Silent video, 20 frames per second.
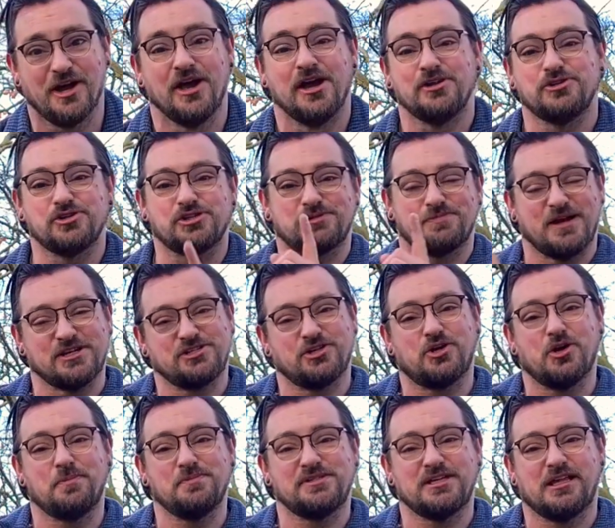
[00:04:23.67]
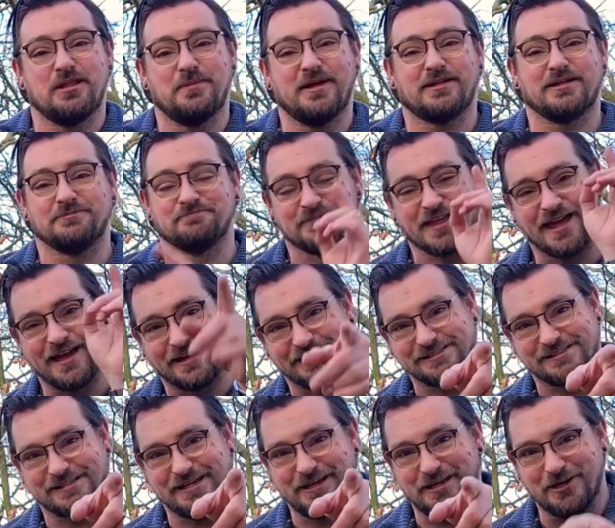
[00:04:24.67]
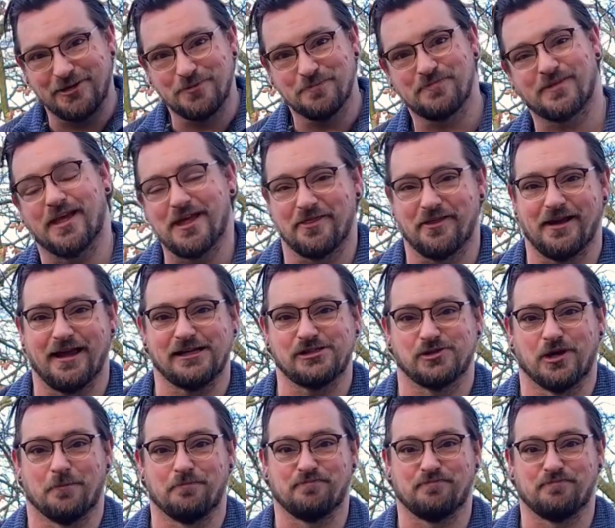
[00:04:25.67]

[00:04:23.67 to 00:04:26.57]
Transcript: Just smash the compass in the middle, and I'll see you in the next one.